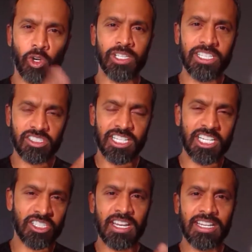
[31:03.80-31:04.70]
early
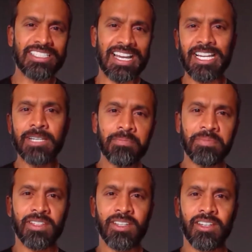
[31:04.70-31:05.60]
stage time,
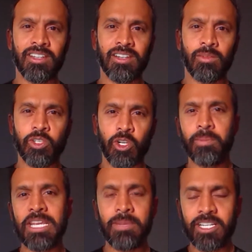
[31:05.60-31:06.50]
when you're a
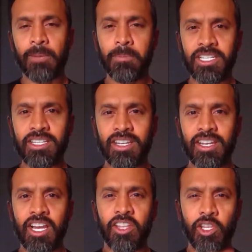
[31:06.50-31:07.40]
baby company,
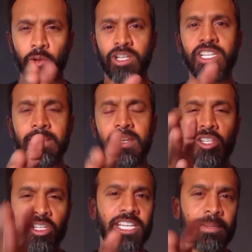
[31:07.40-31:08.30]
they're really
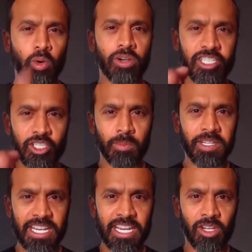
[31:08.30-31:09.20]
looking more to you,
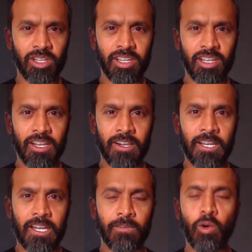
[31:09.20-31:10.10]
Mikhail,
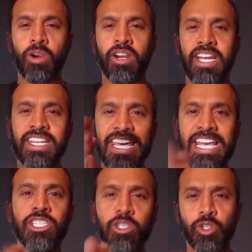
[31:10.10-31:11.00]
for
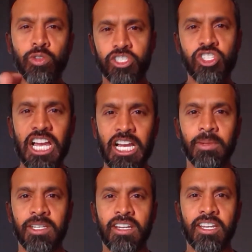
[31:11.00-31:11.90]
can you do the job?
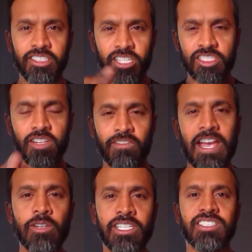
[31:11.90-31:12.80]
Does the
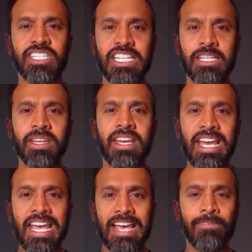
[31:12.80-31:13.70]
founding team
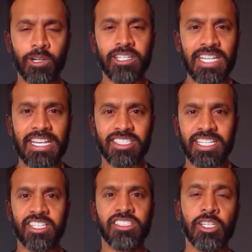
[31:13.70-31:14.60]
have what it takes to
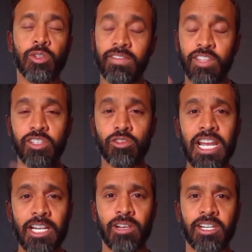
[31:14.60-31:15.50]
get it done? Do they have the
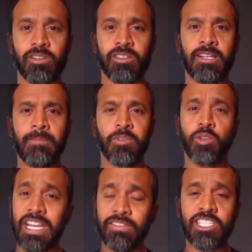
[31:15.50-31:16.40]
track record? Do they
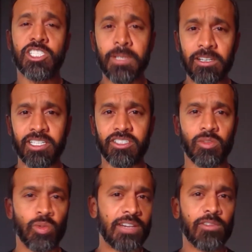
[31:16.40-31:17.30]
have the experience?
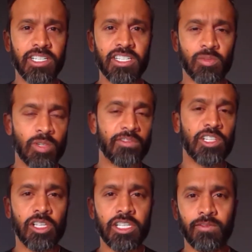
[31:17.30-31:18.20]
Whatever it is, whatever they're
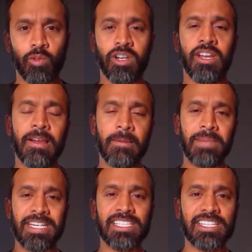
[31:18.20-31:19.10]
looking for,
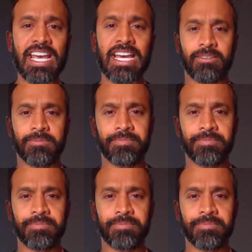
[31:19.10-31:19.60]
mainly that.